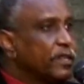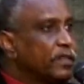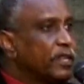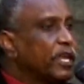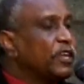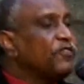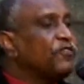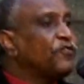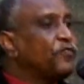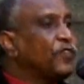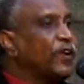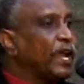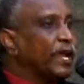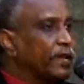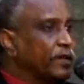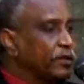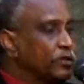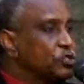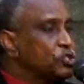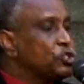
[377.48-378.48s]
they
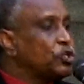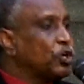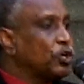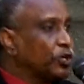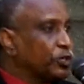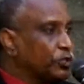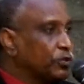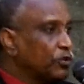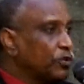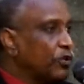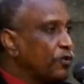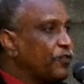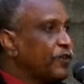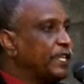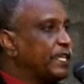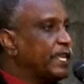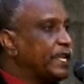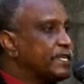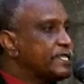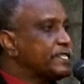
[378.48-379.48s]
fell short of
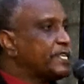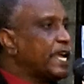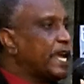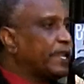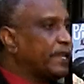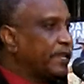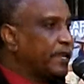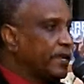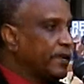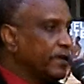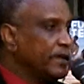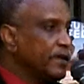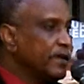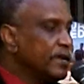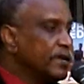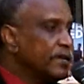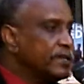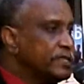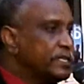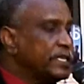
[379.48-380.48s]
understanding
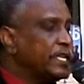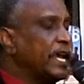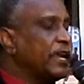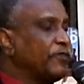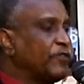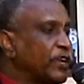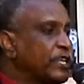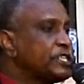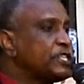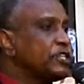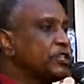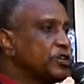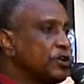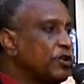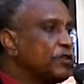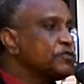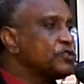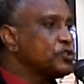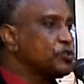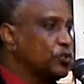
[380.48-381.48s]
the diversity
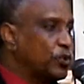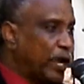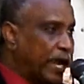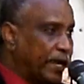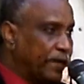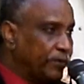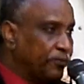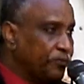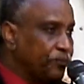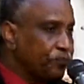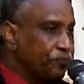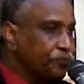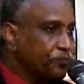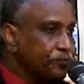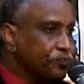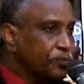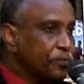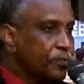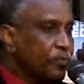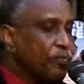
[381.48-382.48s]
of Sudan.
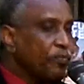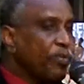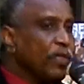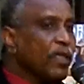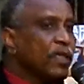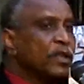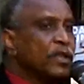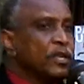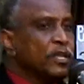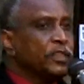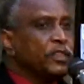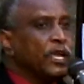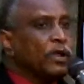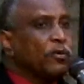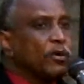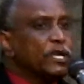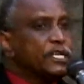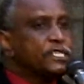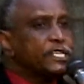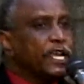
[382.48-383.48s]
They
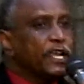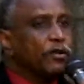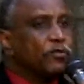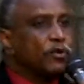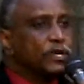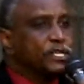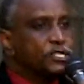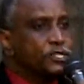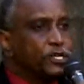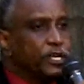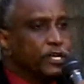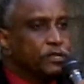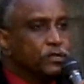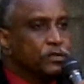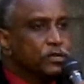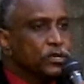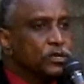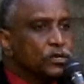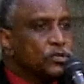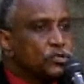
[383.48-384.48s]
were saying one thing:
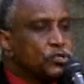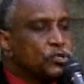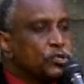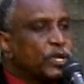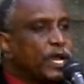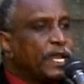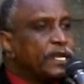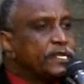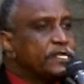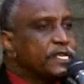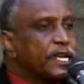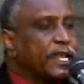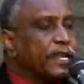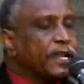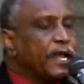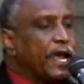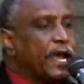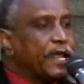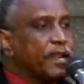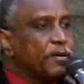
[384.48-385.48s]
Sudan is
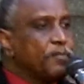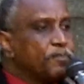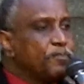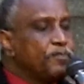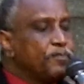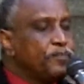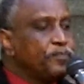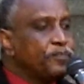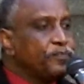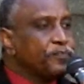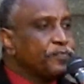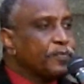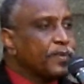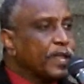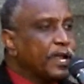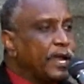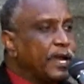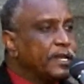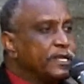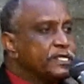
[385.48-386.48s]
an Arab
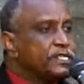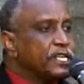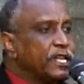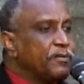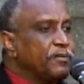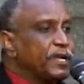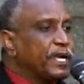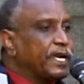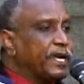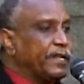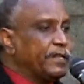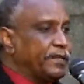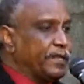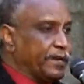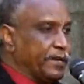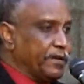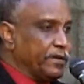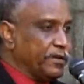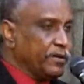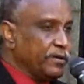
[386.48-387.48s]
and Islamic
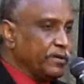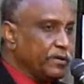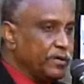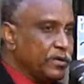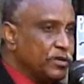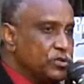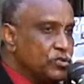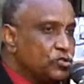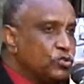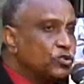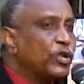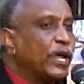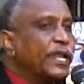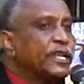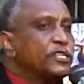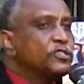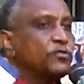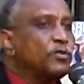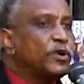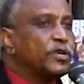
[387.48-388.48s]
country. Sudan
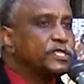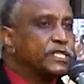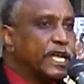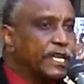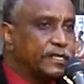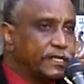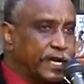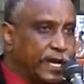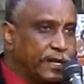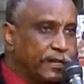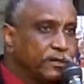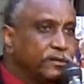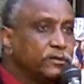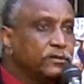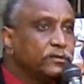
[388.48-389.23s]
is more than that.